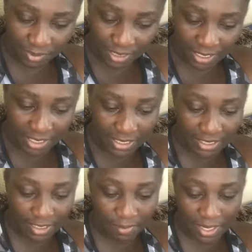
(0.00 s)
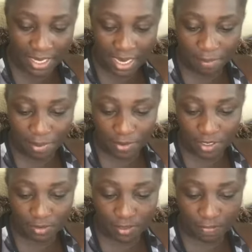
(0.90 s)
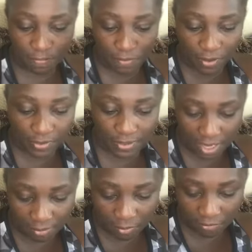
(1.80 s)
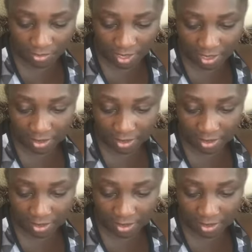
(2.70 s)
English is making an appearance for the first time over there.